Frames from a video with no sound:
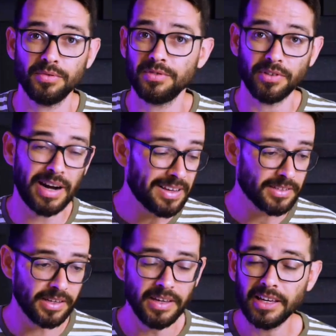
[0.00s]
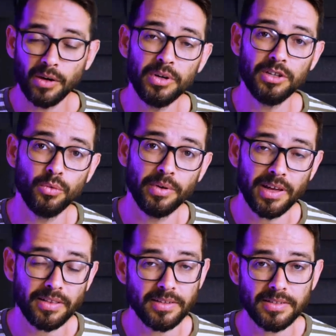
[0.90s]
So they're asking, can we do
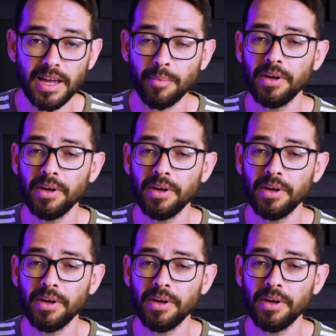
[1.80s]
without this step?